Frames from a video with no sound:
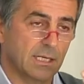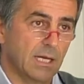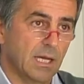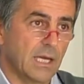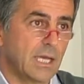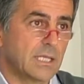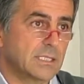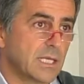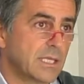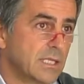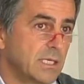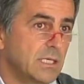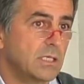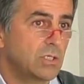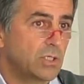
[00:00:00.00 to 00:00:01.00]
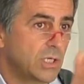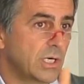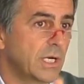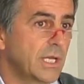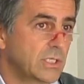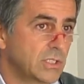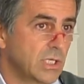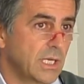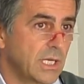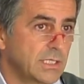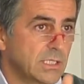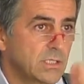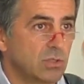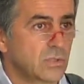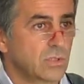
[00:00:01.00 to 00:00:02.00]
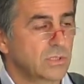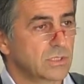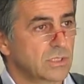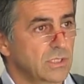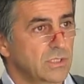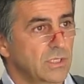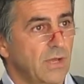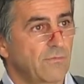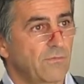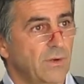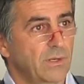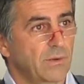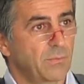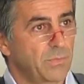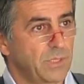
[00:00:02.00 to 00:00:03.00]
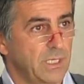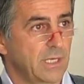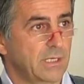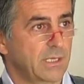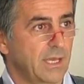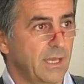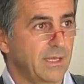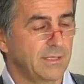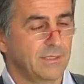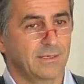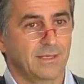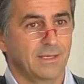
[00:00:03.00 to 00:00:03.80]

it's a 3rd generation laser. So you have one PRK,